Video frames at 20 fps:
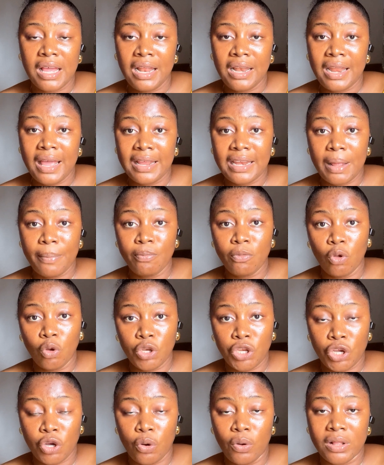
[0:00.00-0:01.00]
let them know
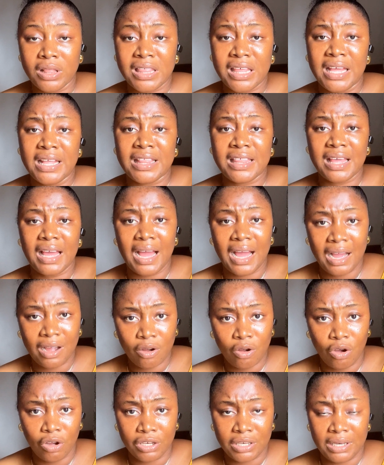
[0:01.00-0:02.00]
the content
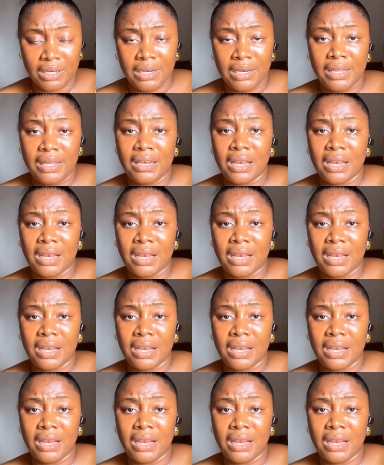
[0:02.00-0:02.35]
accordingly,